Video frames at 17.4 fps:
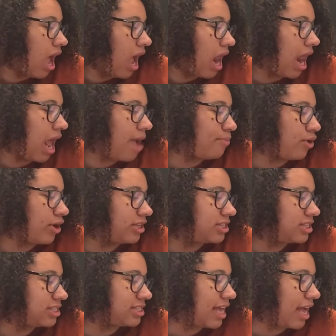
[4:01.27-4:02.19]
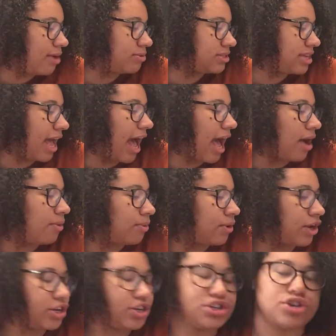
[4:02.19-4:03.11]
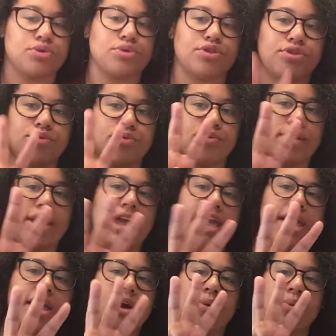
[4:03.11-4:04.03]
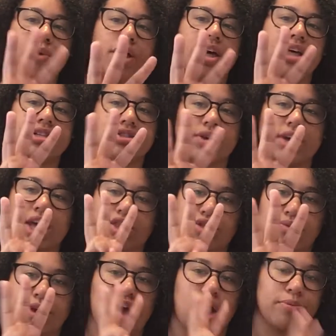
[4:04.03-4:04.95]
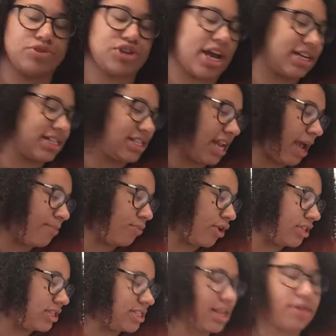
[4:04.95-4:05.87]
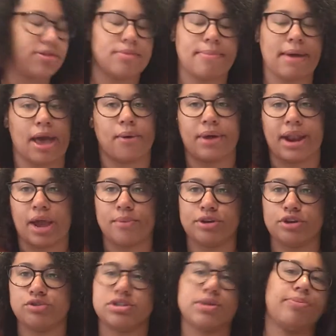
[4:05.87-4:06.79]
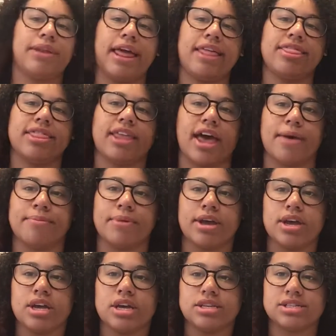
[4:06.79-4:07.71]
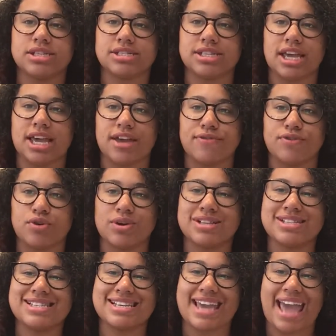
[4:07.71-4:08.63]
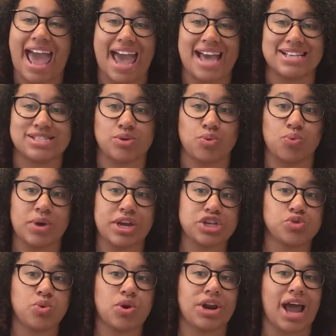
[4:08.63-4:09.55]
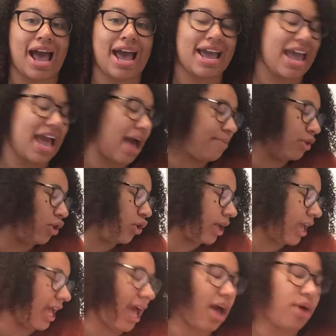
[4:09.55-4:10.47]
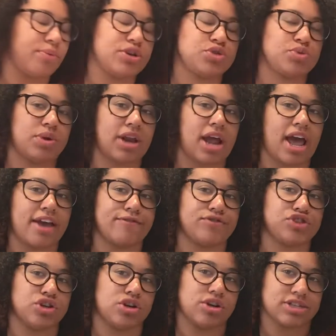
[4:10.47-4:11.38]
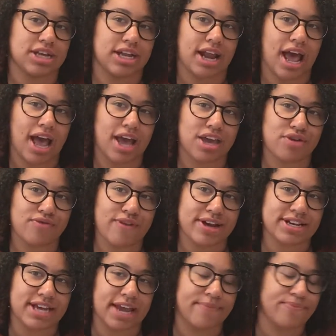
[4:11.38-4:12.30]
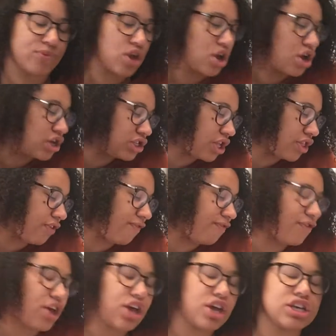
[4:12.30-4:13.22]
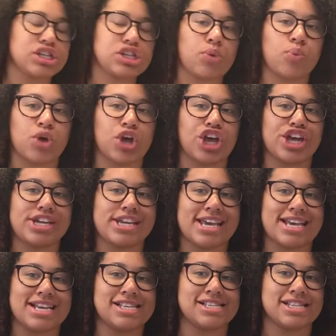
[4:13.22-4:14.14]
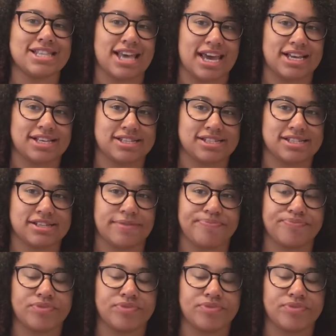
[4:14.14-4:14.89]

And I'm going to sound out, we're going to do 3 words, okay, 3 objects. And I'm going to sound them out and I want you to blend them to see if you can guess which one I am looking at, which one I have chosen. Are you ready? So the first word is this.